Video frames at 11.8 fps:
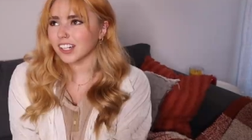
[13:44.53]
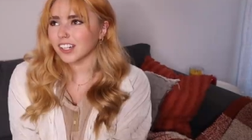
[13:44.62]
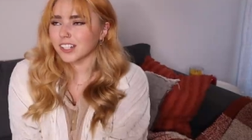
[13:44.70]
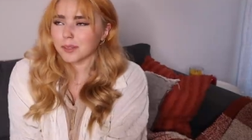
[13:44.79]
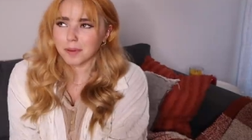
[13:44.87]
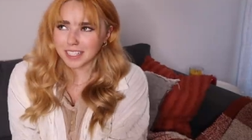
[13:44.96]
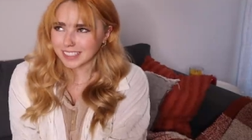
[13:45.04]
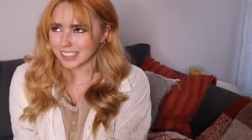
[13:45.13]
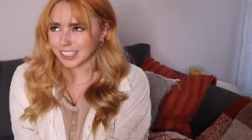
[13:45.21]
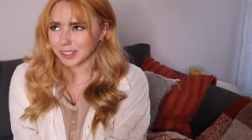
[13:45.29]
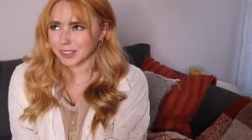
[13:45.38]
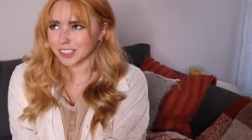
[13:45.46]
Or the best
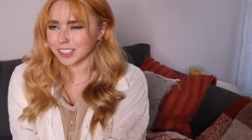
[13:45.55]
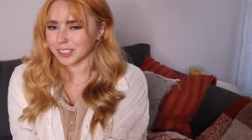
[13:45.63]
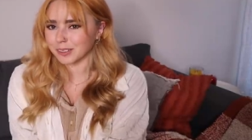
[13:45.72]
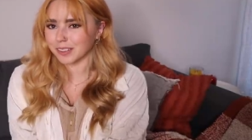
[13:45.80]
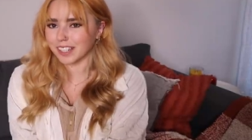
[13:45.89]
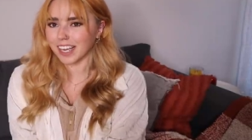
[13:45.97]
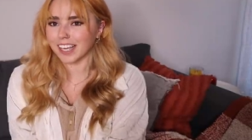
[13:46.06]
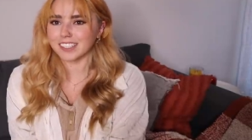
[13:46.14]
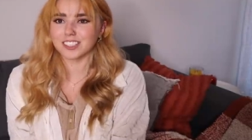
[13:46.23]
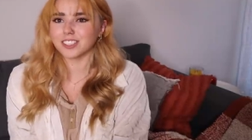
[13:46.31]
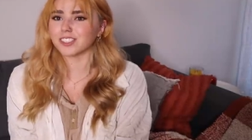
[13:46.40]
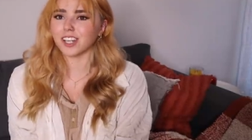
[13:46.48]
thing you can do
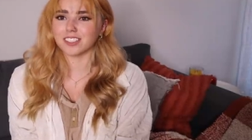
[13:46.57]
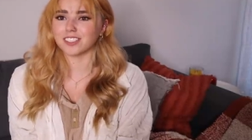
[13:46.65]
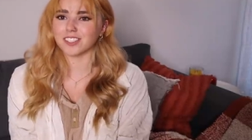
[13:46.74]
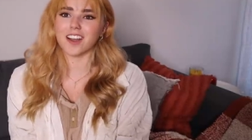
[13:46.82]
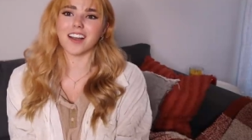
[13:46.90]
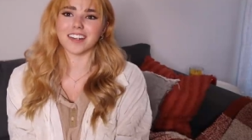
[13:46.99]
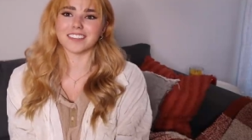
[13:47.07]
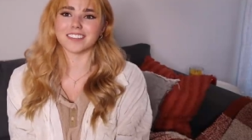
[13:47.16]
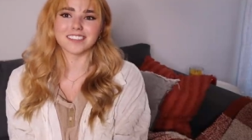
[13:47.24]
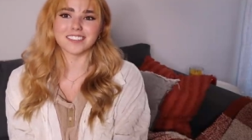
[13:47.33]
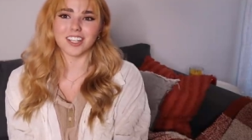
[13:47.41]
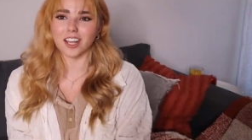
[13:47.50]
is just talk to God.
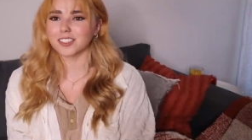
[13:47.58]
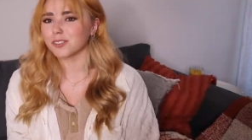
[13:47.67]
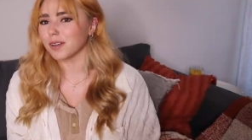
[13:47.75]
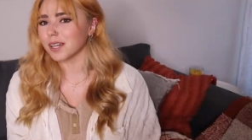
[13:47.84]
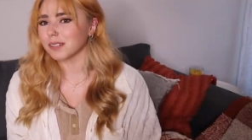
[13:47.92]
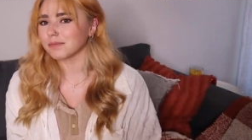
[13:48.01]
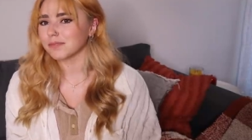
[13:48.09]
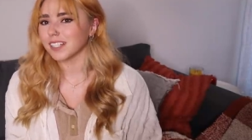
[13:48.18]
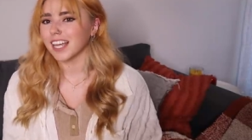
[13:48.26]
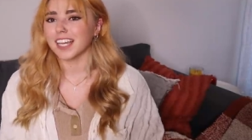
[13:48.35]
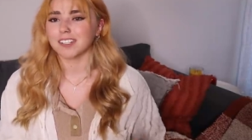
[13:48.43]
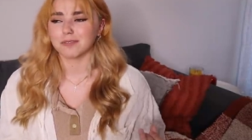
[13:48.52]
Talk to him,
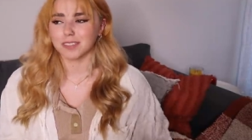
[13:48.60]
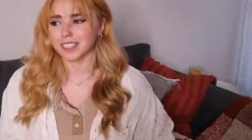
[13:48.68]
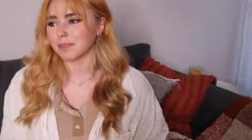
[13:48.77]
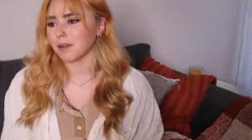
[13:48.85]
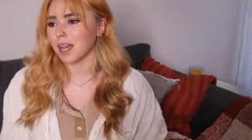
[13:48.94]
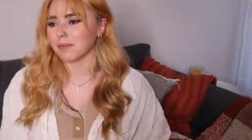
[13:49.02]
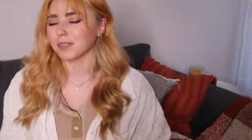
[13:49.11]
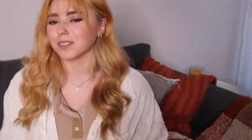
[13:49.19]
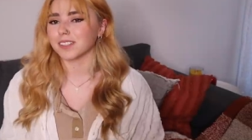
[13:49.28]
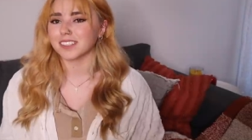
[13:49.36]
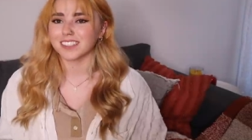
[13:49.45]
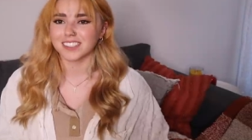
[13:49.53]
read the
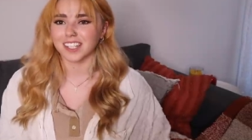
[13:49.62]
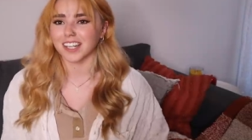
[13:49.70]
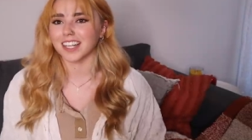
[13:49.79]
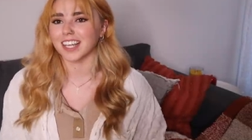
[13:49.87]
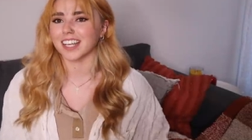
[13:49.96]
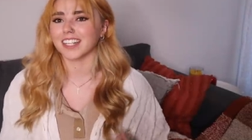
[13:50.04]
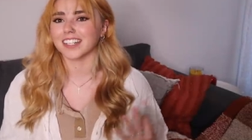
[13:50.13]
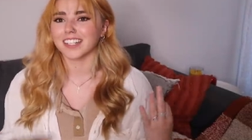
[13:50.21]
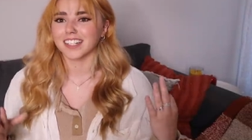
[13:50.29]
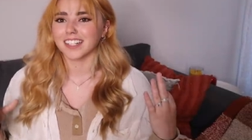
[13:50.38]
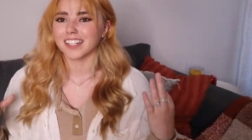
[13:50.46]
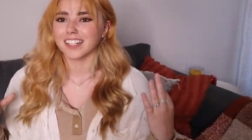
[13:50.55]
Bible, study it,
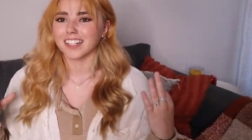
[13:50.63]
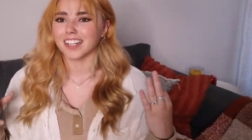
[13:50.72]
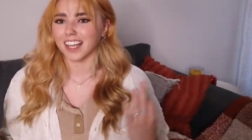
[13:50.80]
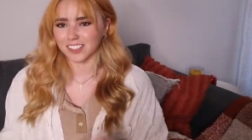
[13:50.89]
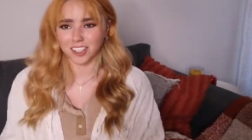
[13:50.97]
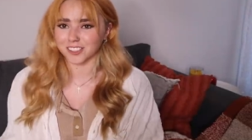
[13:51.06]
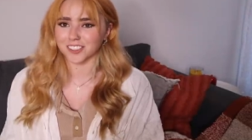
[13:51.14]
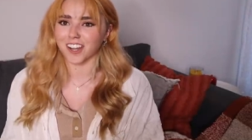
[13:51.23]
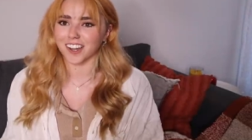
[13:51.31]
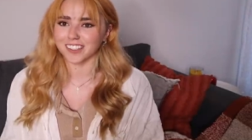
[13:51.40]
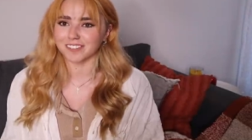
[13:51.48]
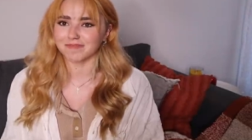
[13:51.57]
and talk to
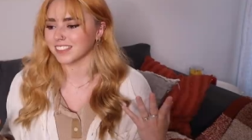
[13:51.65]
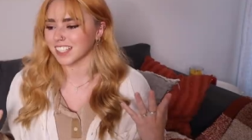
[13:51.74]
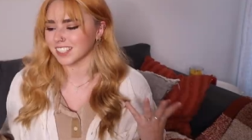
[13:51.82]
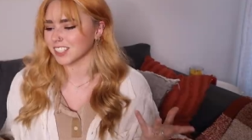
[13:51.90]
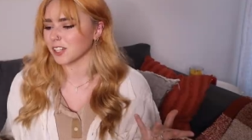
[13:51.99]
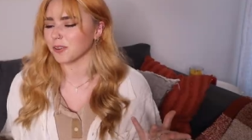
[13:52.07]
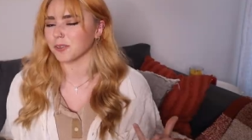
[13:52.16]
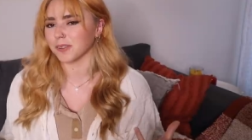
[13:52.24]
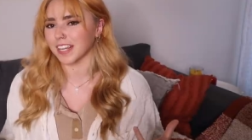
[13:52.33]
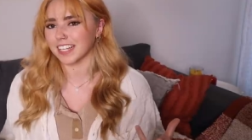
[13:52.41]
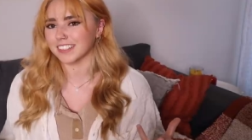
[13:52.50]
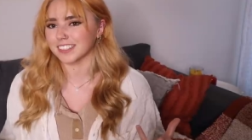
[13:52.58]
God. Get to know who
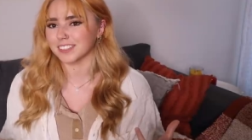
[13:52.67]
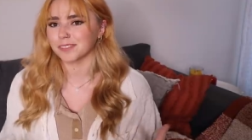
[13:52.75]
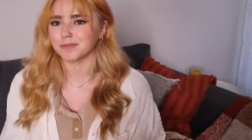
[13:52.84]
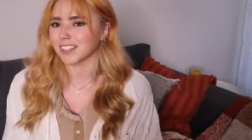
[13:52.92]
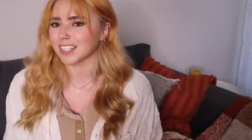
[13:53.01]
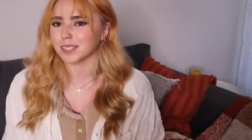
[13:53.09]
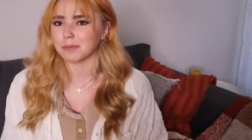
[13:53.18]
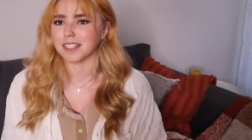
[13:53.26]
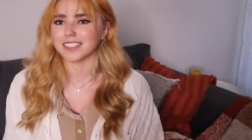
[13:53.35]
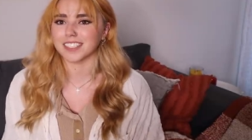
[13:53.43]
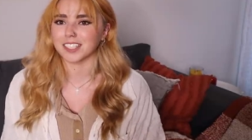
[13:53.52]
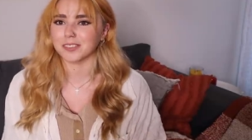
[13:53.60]
he is. That's the
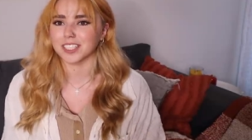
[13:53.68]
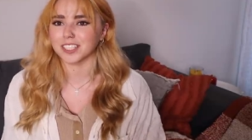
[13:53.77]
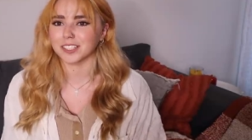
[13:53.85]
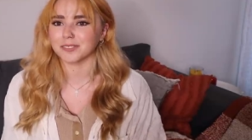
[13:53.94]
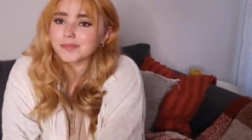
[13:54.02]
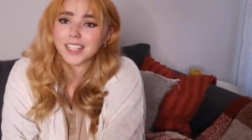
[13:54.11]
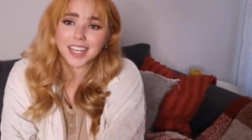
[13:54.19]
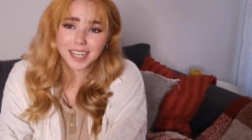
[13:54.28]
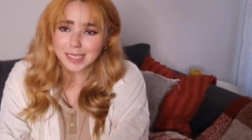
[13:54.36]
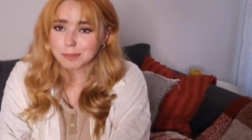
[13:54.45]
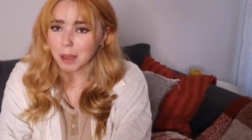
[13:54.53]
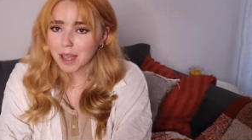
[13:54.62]
best thing you can do. It
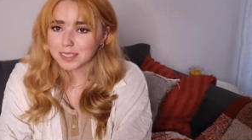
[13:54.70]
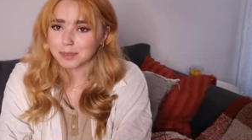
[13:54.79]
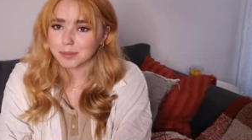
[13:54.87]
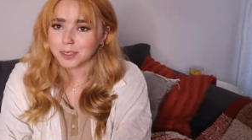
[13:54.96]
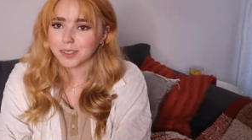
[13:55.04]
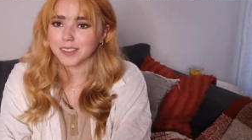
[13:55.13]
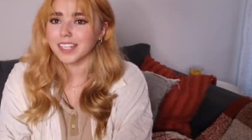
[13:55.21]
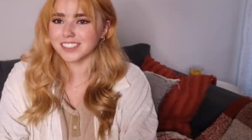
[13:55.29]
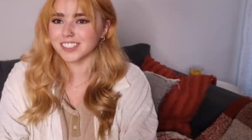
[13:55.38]
is possible.